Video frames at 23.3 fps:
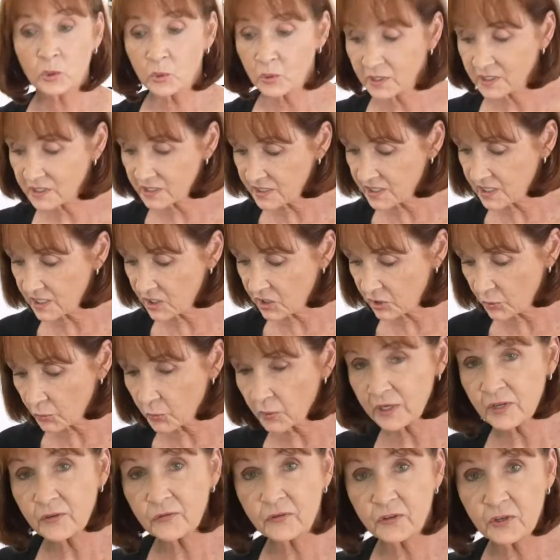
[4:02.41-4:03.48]
can see
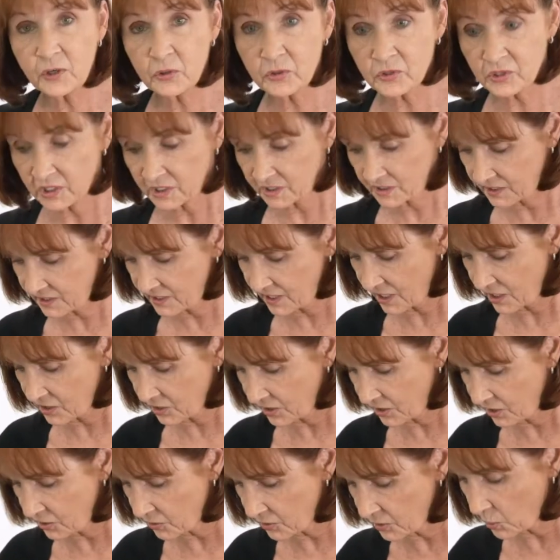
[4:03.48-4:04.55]
3 fuses down
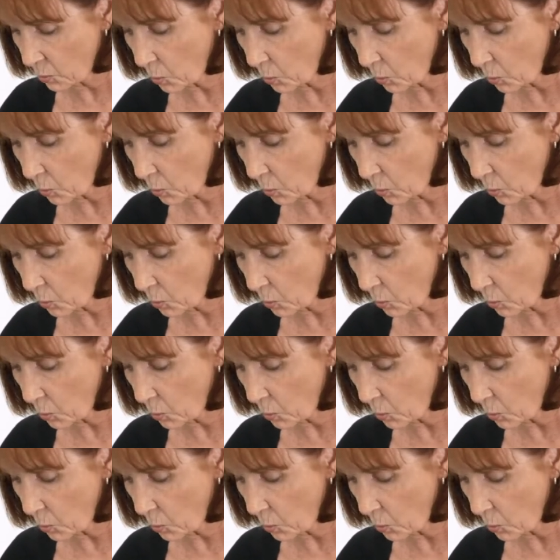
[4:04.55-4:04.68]
here in the